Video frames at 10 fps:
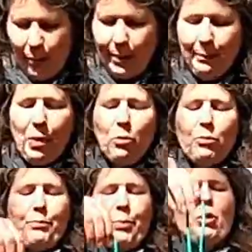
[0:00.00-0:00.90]
we pull,
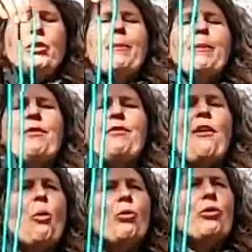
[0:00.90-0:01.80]
pulled up a
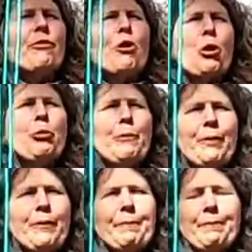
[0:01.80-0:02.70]
fold of rope,
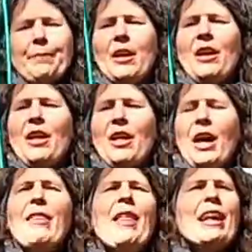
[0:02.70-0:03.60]

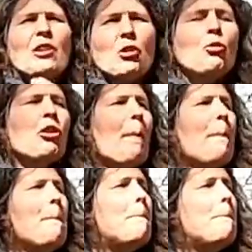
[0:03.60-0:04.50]
and that's called a
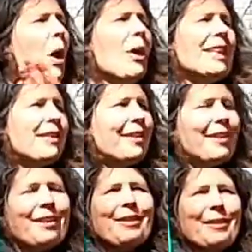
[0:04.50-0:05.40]

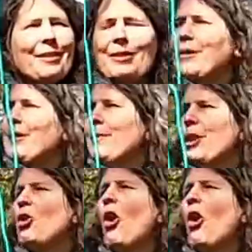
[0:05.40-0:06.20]
bight, but